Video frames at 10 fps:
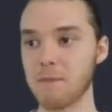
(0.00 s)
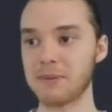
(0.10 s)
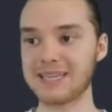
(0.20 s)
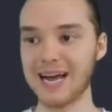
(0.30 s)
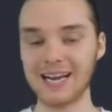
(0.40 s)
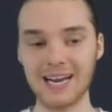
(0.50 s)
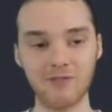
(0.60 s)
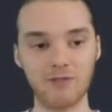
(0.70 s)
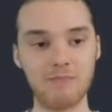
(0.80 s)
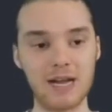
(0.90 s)
But that
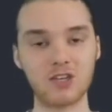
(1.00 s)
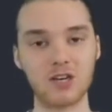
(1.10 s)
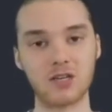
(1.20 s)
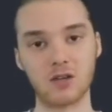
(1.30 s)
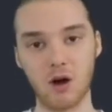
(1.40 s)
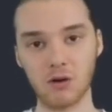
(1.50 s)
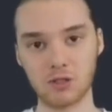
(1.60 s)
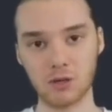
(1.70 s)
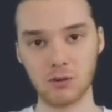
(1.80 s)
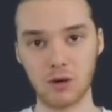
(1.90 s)
information is
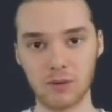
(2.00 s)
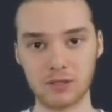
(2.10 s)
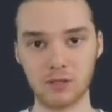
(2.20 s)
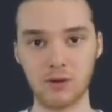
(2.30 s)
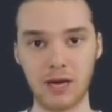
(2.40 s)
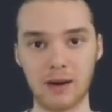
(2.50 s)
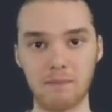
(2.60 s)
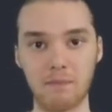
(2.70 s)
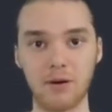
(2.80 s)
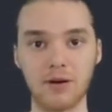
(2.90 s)
also going to
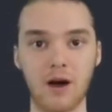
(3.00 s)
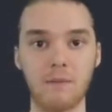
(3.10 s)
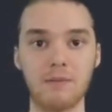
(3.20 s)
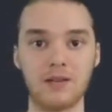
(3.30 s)
get put up